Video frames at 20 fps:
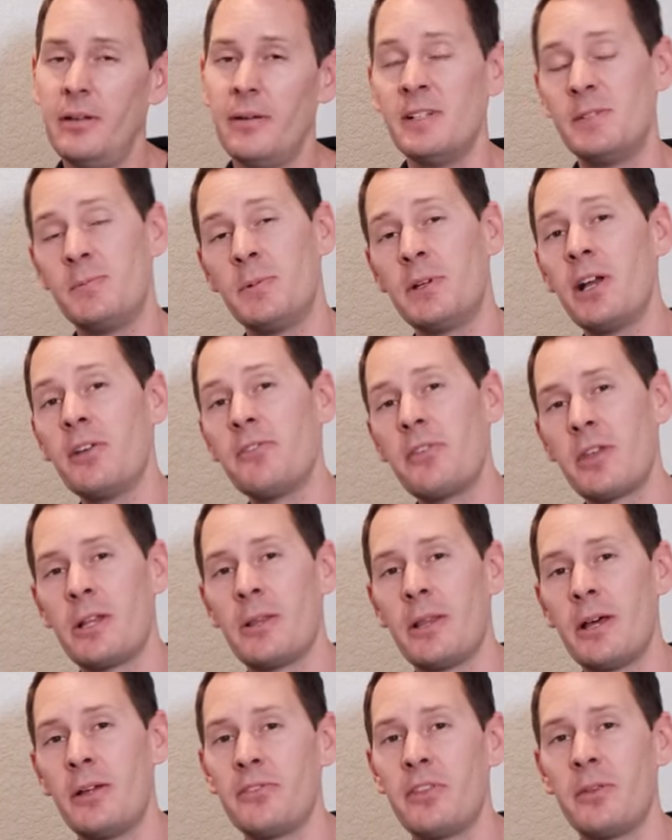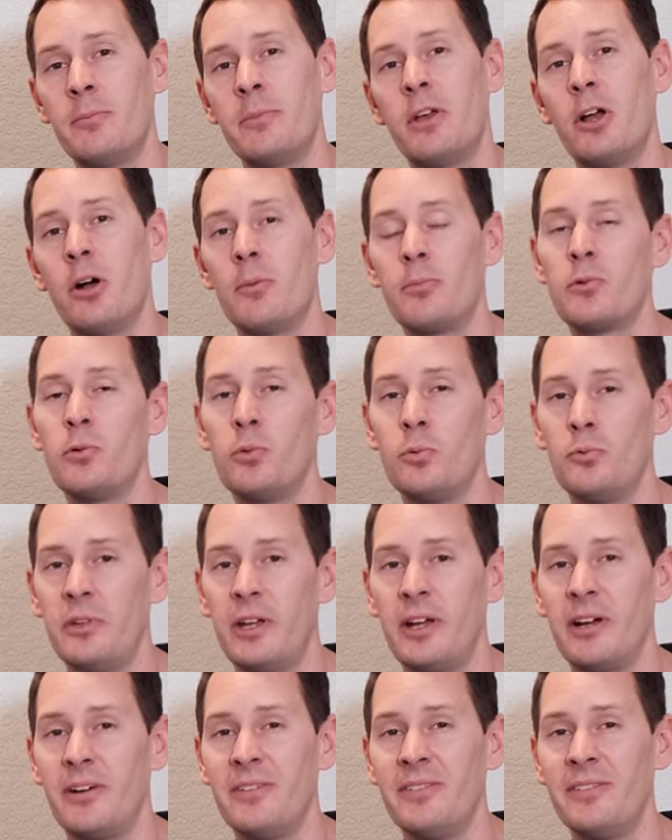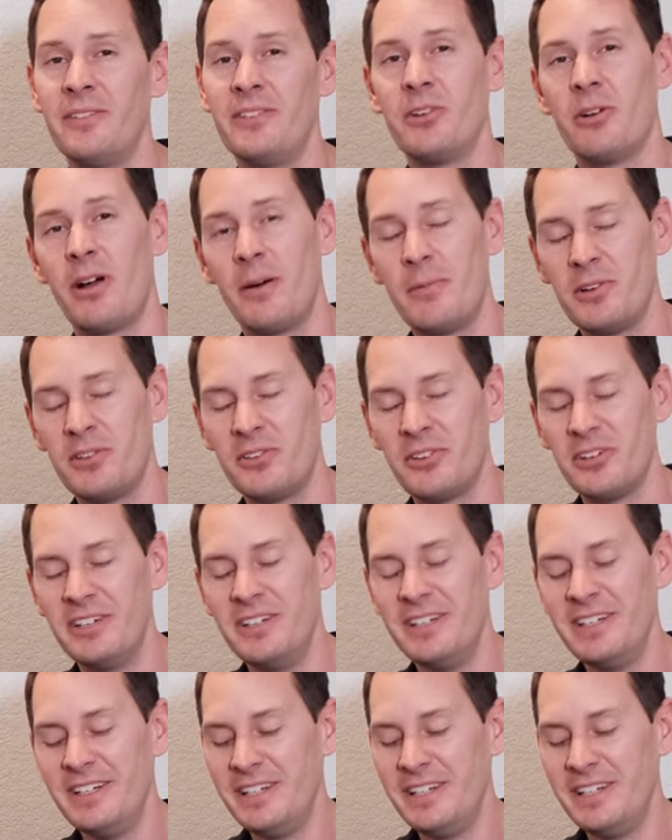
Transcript: it's because that allows them to help cool down. So obviously,